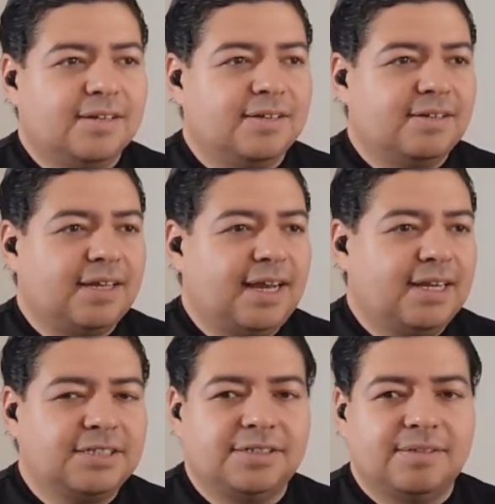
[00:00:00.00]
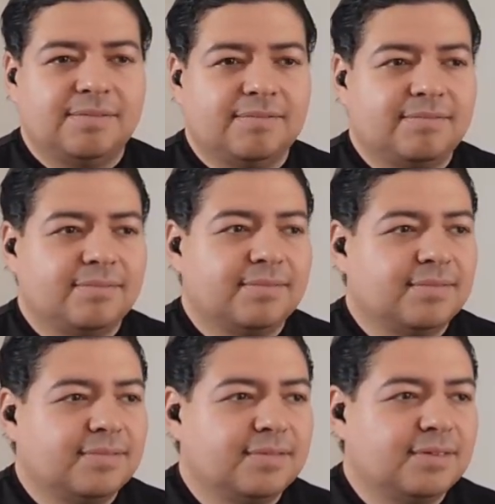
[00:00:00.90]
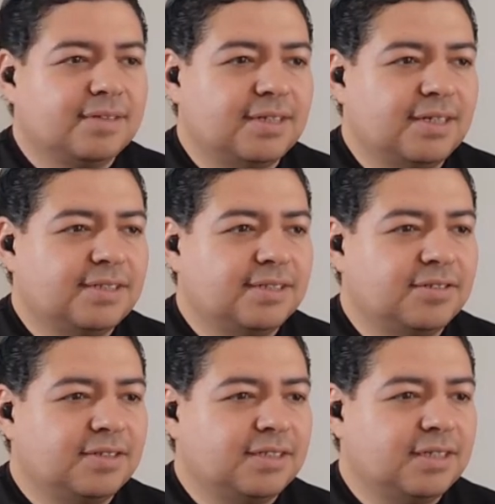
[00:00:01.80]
good action. That's her interesting.